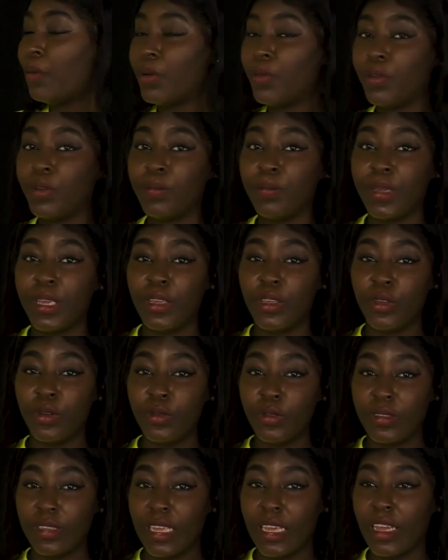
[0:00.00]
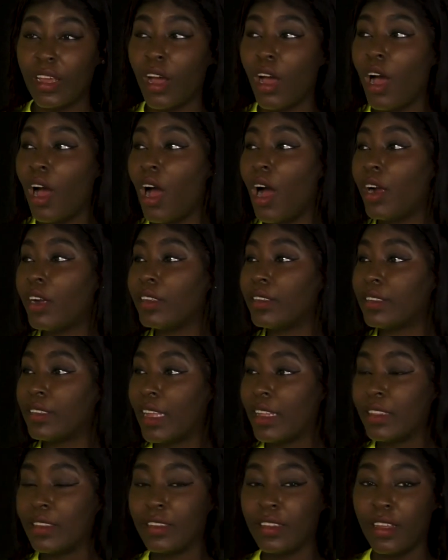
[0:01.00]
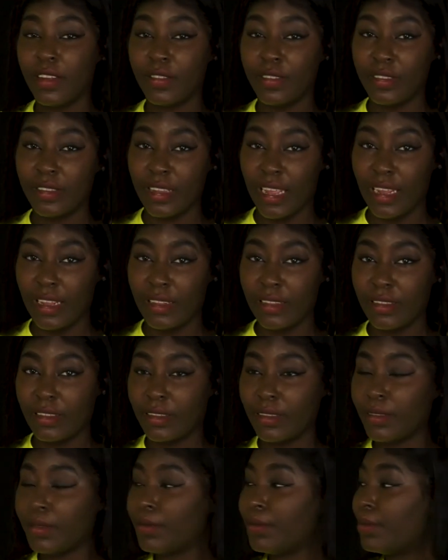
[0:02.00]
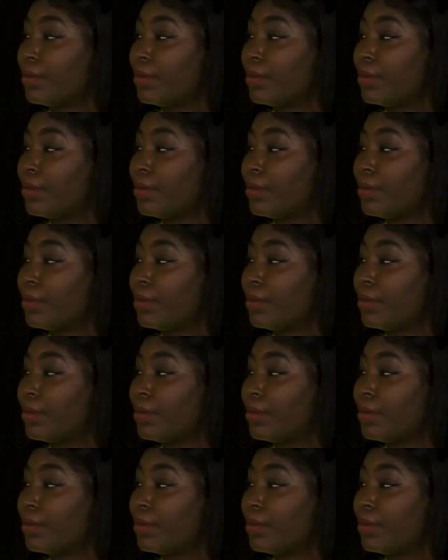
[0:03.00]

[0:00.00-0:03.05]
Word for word: we would be using our sense of sight.